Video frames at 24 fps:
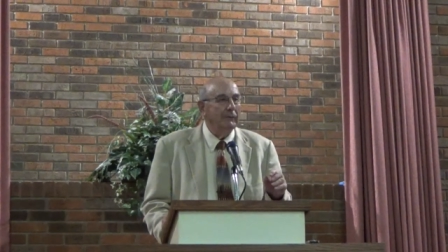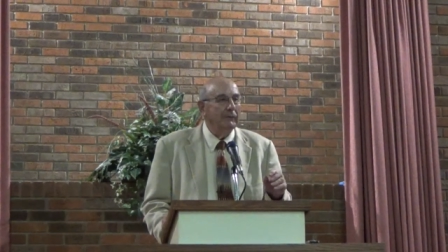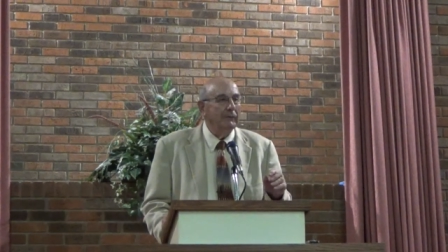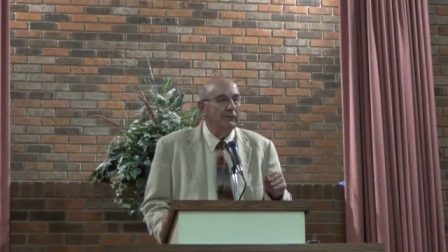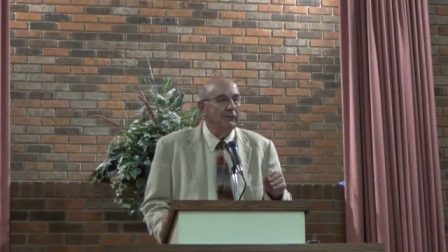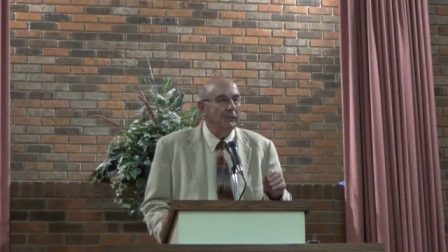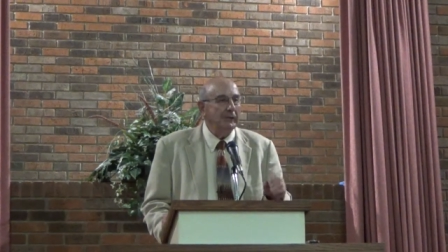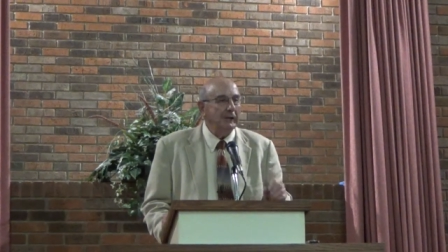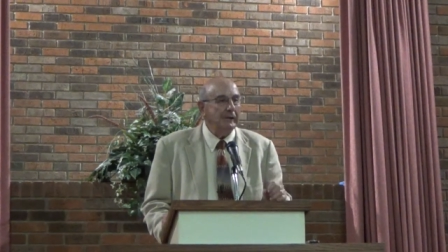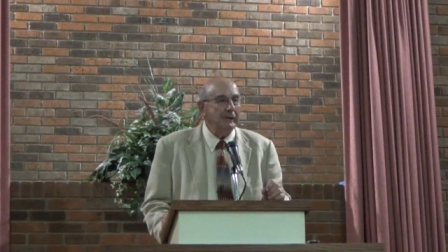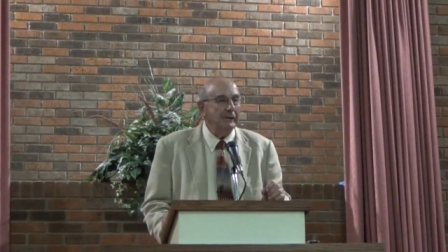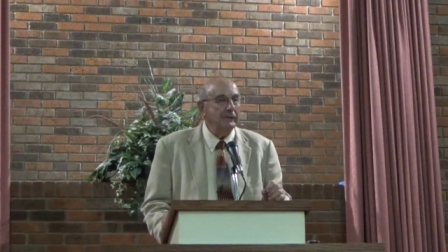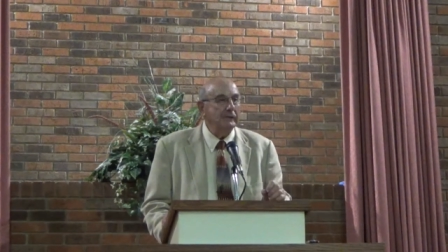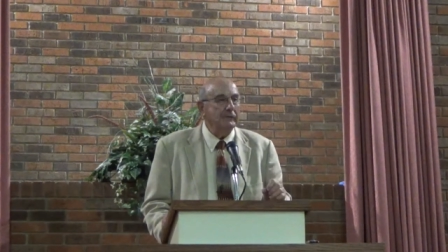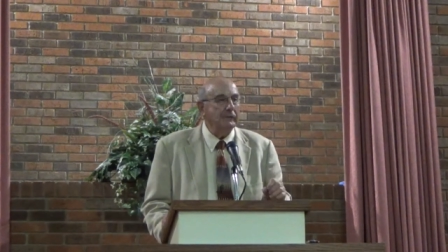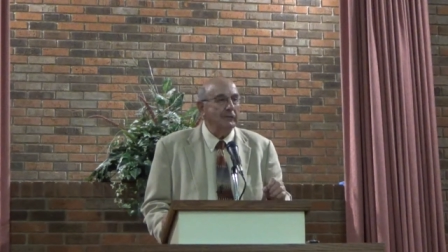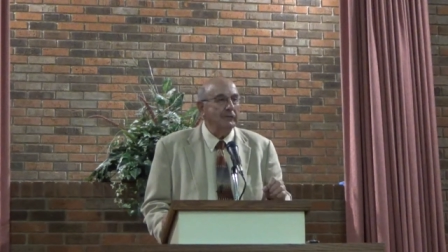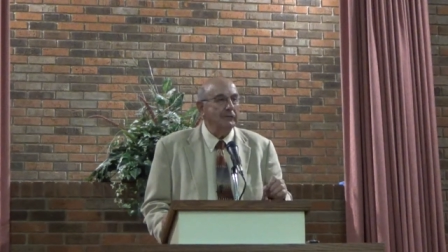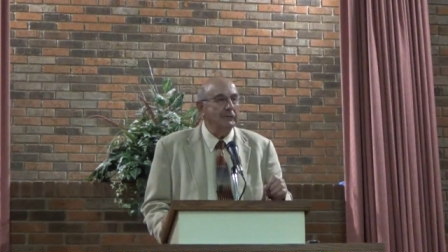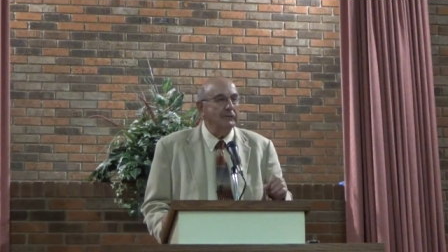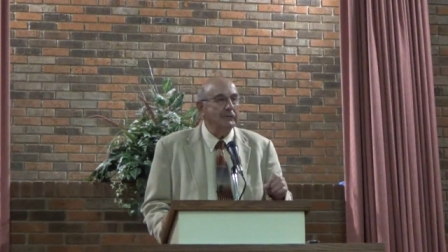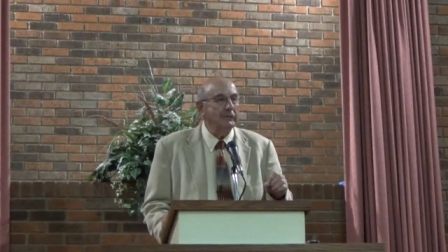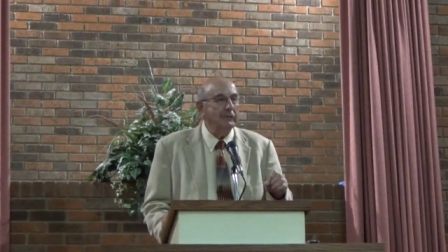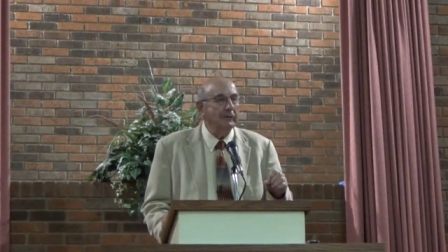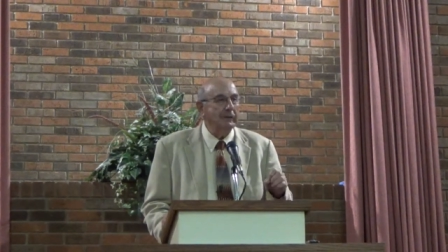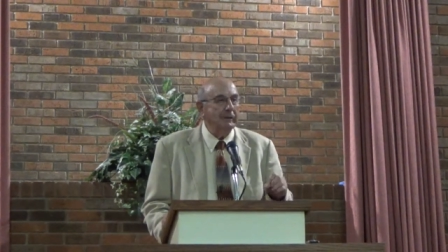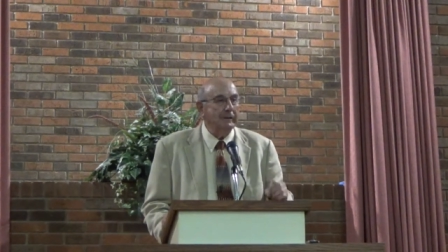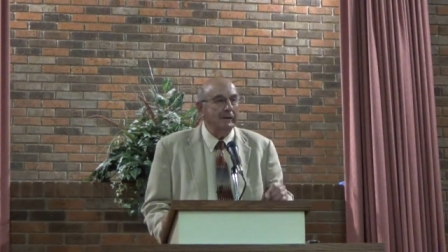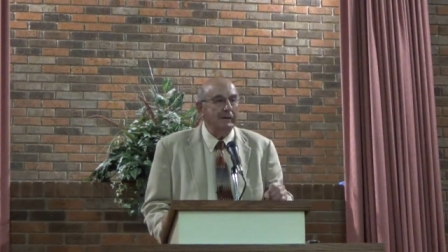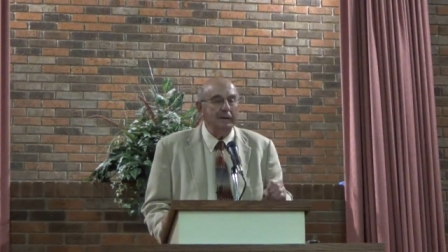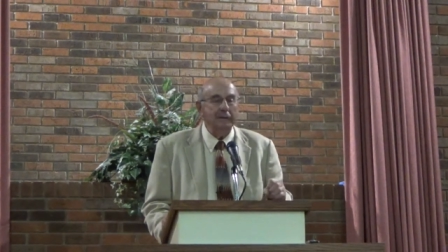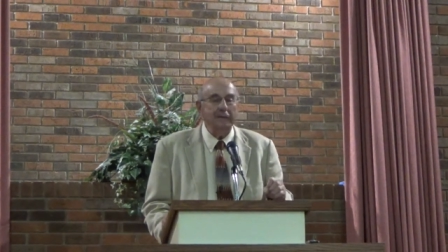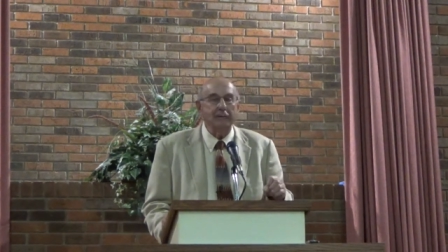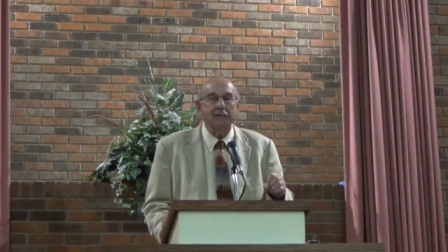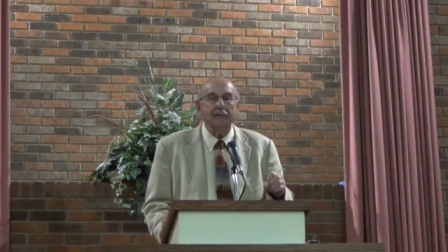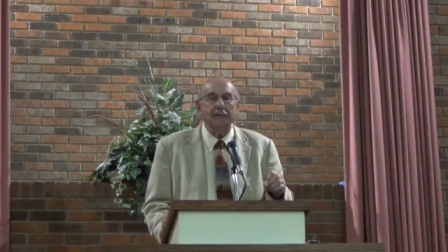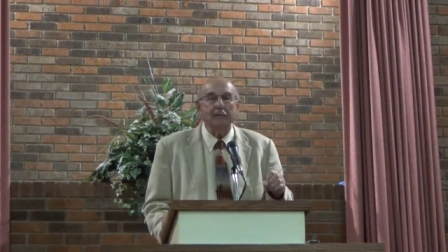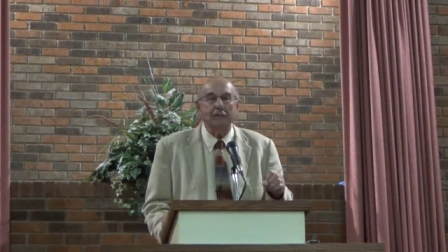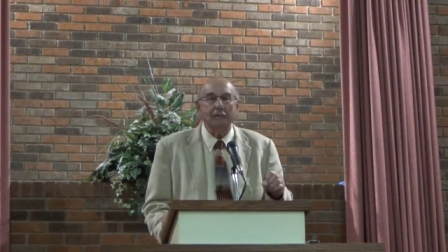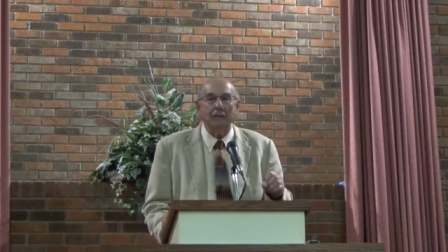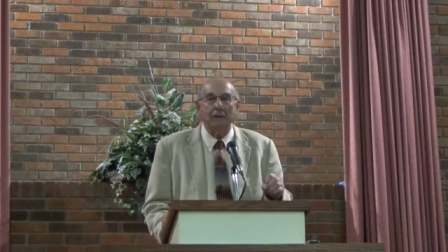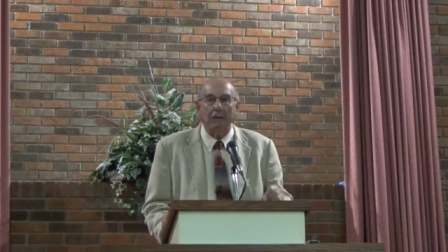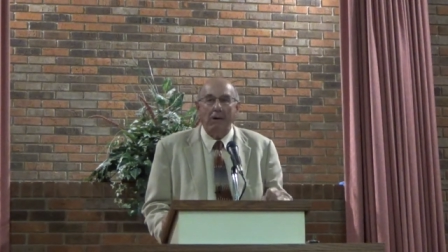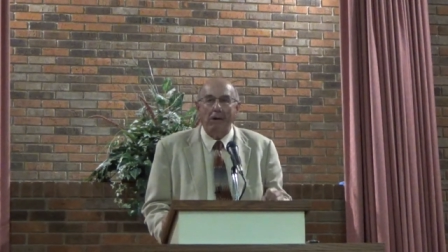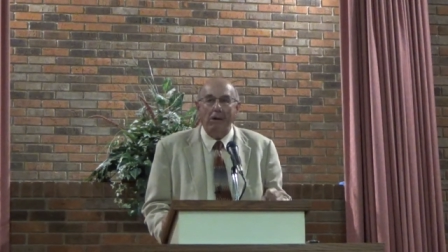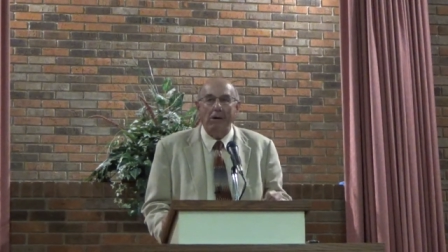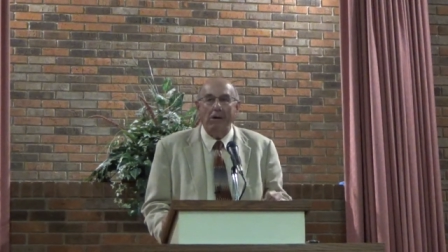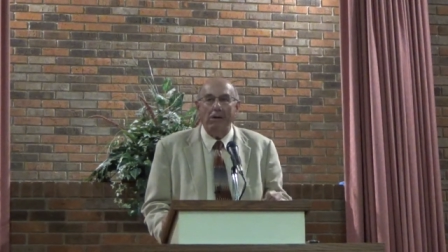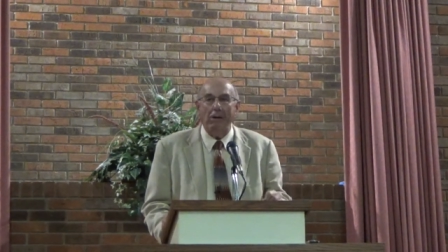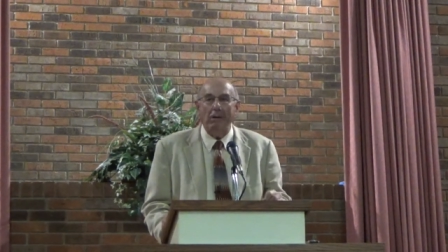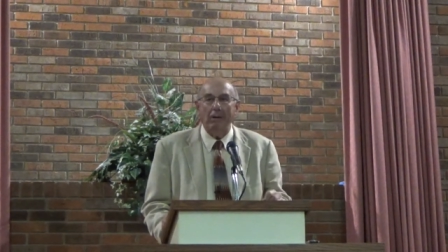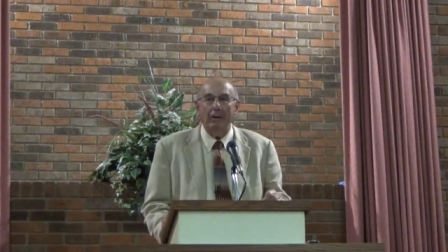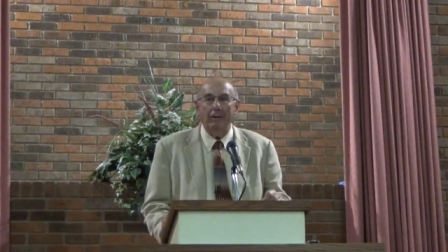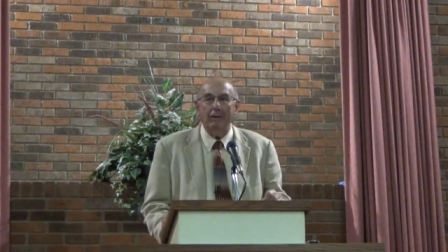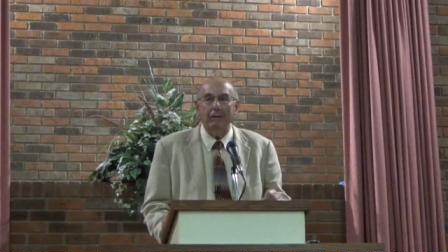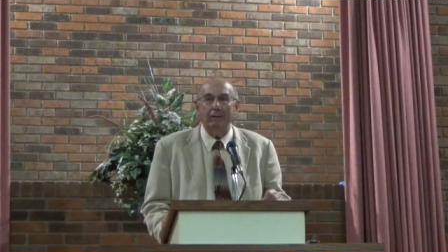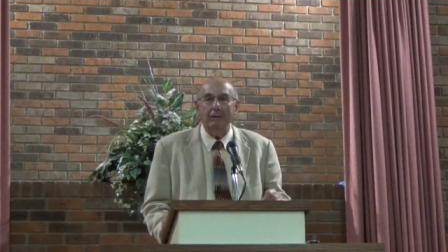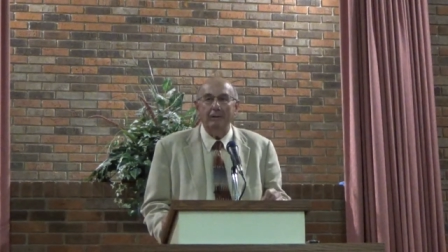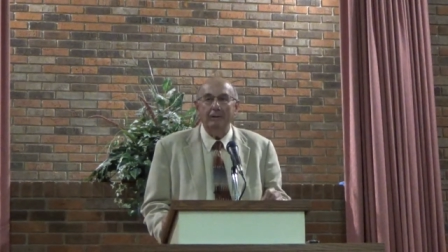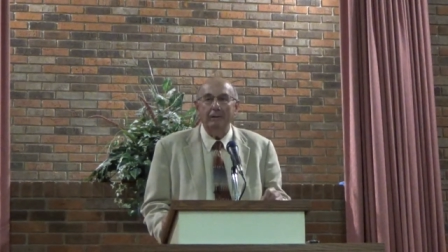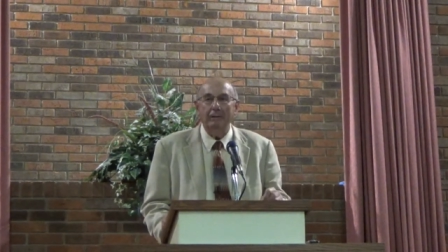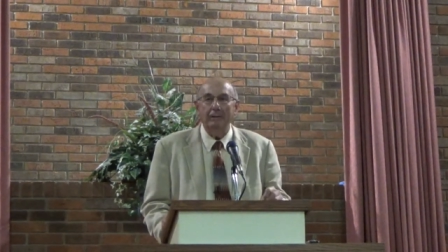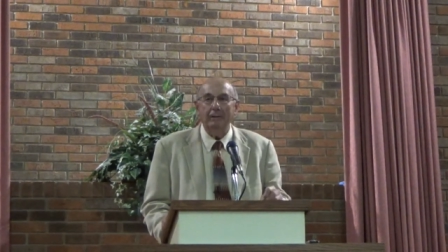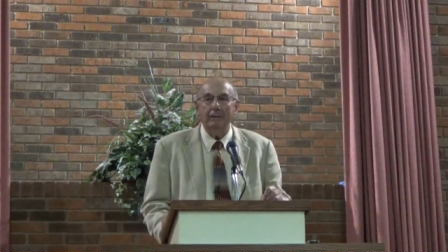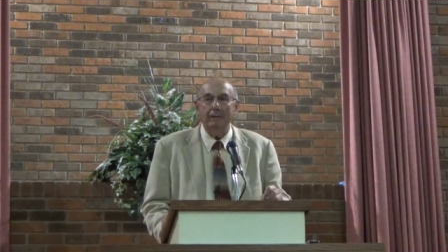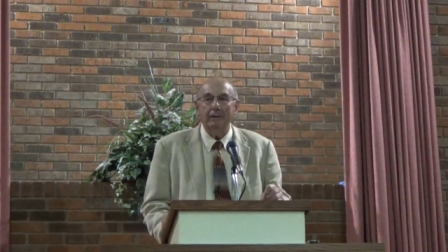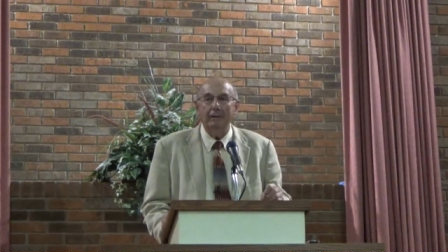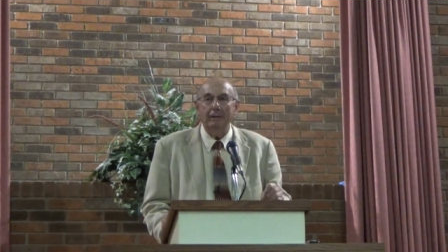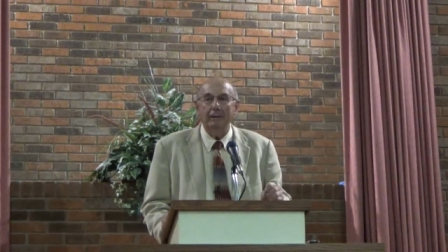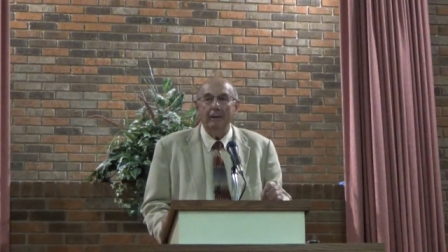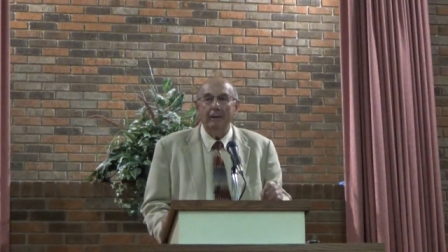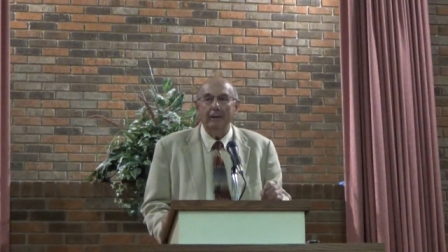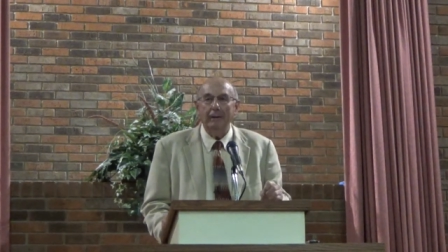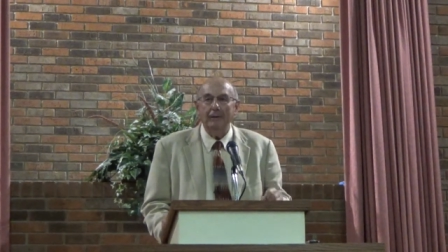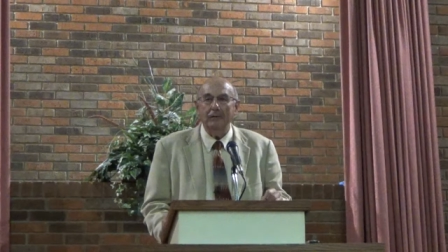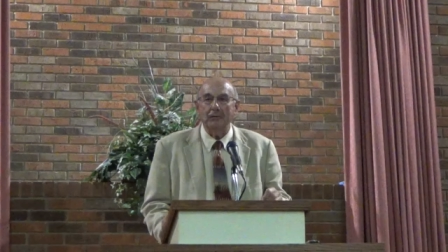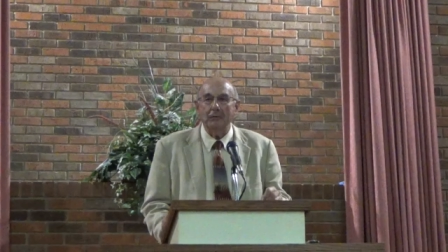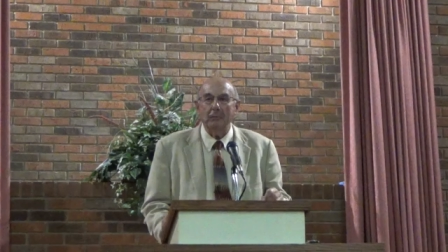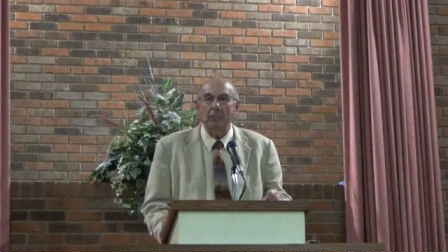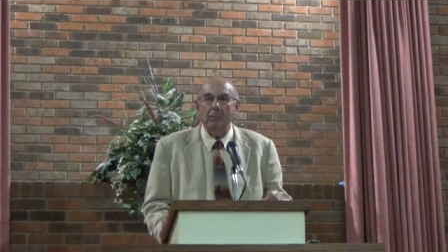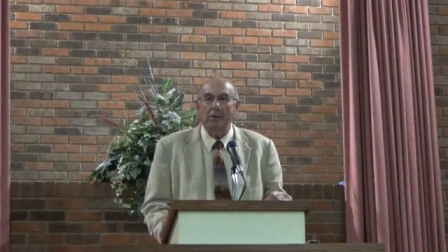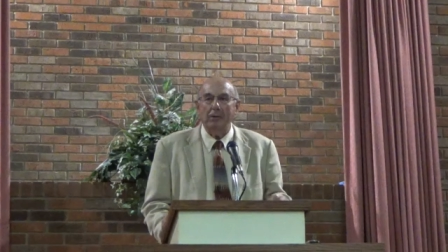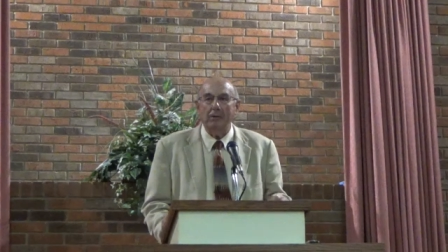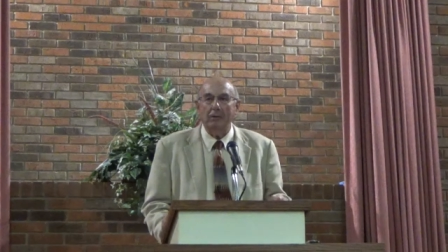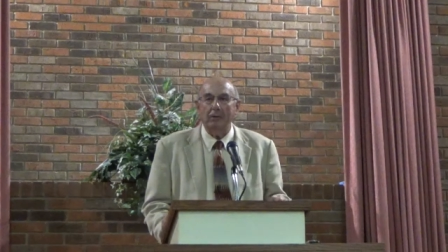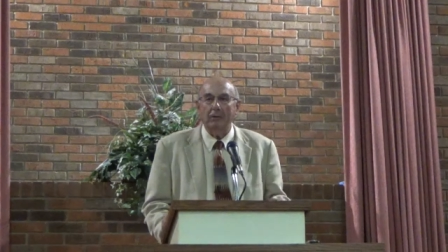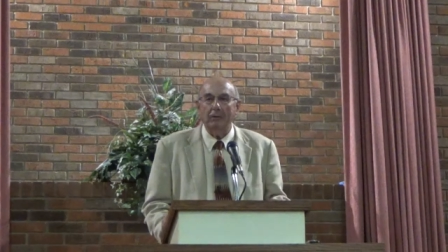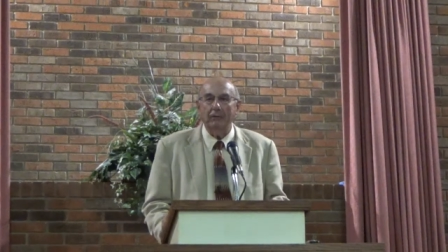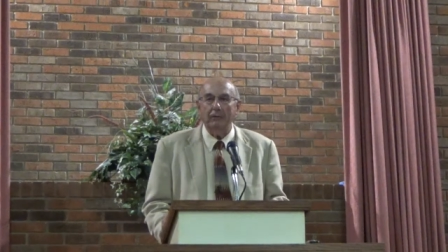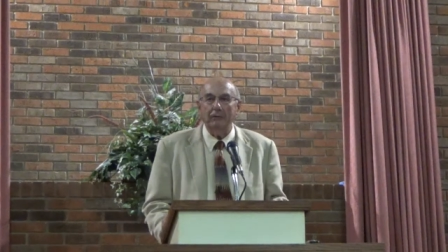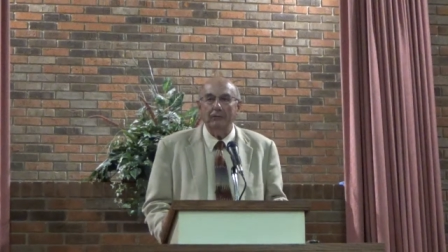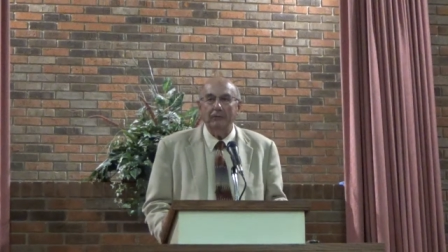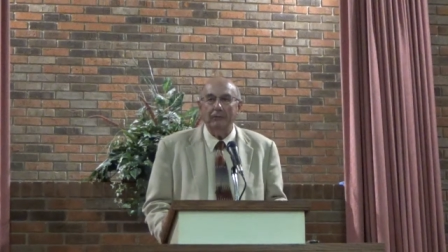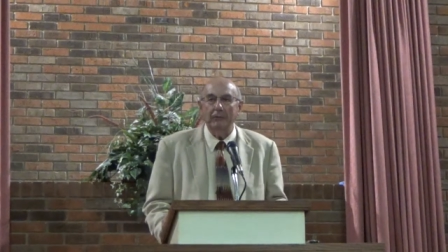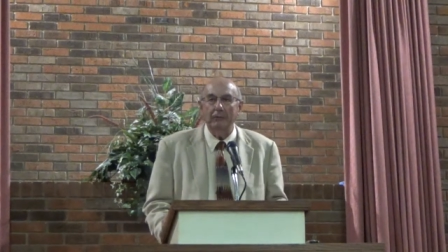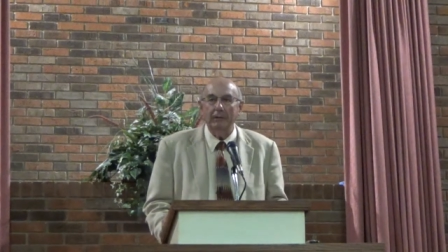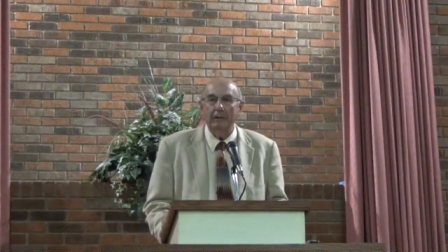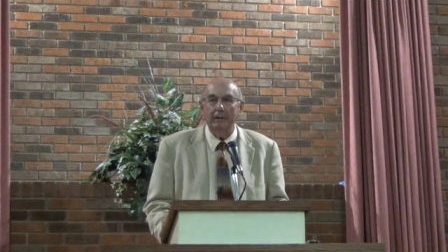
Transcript: Jesus is God and is among us.